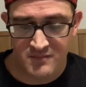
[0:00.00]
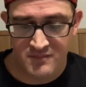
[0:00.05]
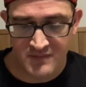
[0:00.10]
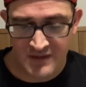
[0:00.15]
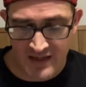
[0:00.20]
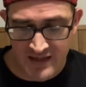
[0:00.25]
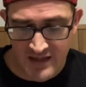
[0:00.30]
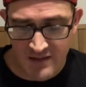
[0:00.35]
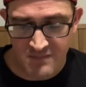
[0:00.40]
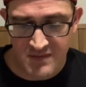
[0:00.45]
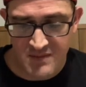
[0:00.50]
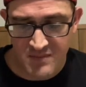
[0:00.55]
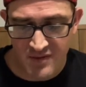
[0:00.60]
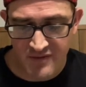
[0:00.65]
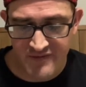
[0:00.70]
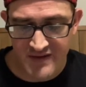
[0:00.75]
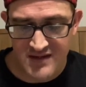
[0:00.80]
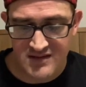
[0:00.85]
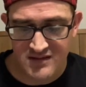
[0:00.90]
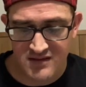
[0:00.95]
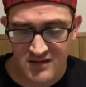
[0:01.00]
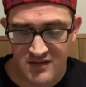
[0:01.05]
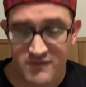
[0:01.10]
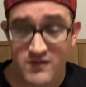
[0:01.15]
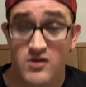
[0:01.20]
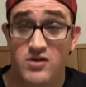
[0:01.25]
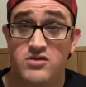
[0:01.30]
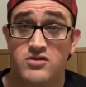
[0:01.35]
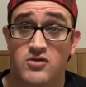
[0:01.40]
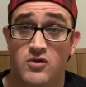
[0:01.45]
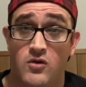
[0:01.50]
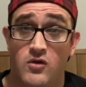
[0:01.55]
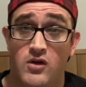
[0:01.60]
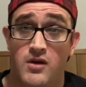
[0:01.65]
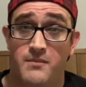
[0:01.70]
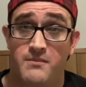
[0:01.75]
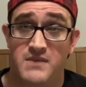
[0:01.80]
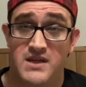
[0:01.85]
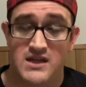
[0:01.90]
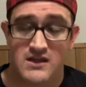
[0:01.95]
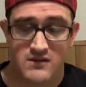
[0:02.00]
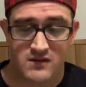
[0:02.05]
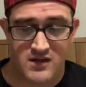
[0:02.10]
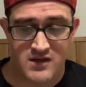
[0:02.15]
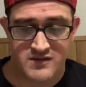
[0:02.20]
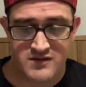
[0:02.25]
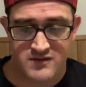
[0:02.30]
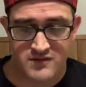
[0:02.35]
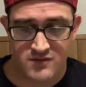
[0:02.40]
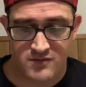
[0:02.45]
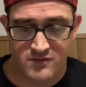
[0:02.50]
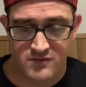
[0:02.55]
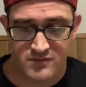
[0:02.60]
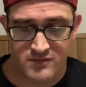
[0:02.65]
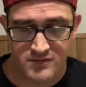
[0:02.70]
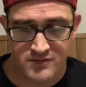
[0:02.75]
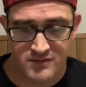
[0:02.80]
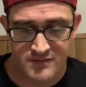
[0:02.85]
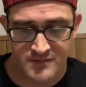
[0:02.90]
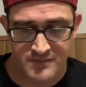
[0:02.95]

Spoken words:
Cannot be prevented if you control a meek lost soul.